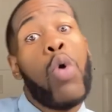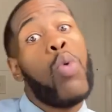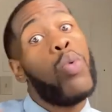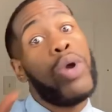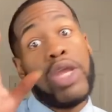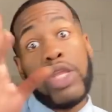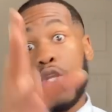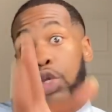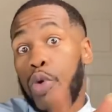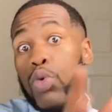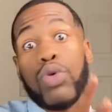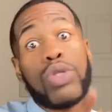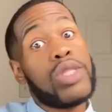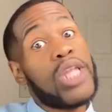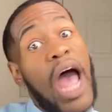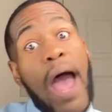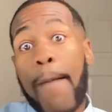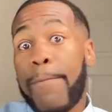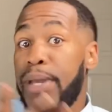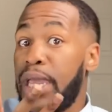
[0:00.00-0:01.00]
when you
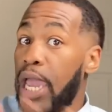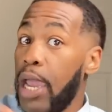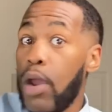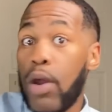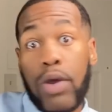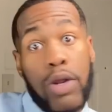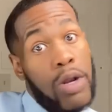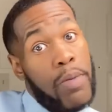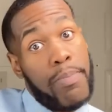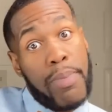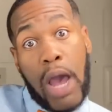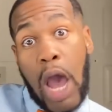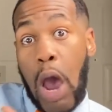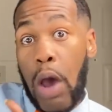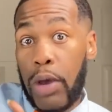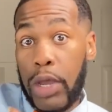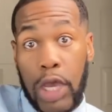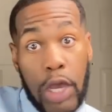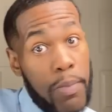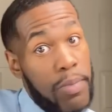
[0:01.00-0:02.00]
stop caring
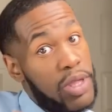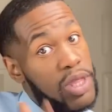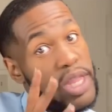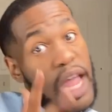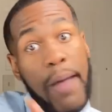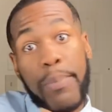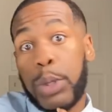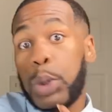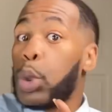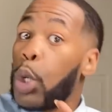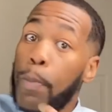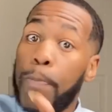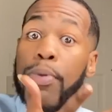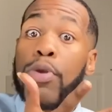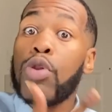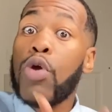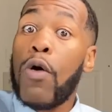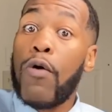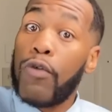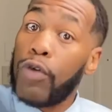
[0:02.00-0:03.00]
about him and stop
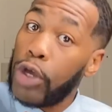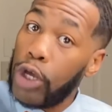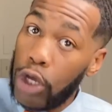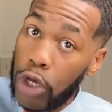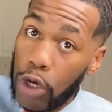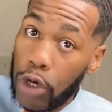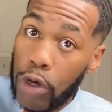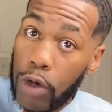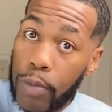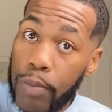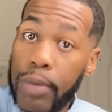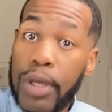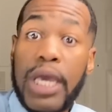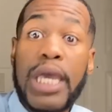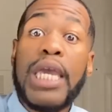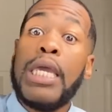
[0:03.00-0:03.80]
tripping over him